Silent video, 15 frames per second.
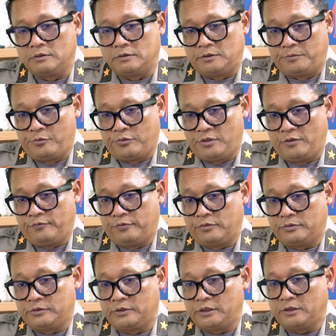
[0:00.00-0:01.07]
contributing
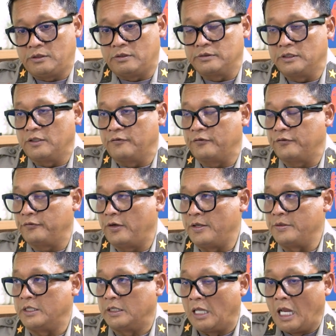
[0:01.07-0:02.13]
for
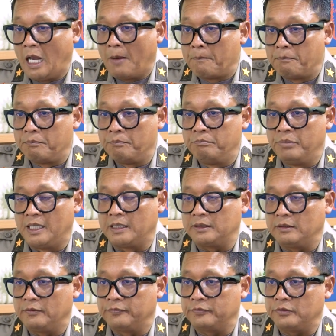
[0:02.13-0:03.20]
3,500,
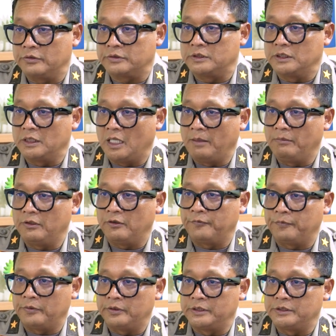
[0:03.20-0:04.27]
but of course the number
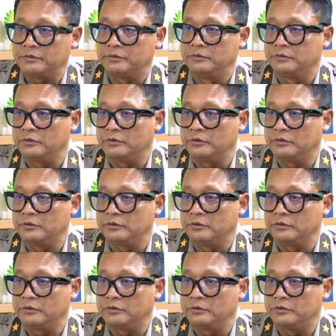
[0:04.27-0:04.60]
of police who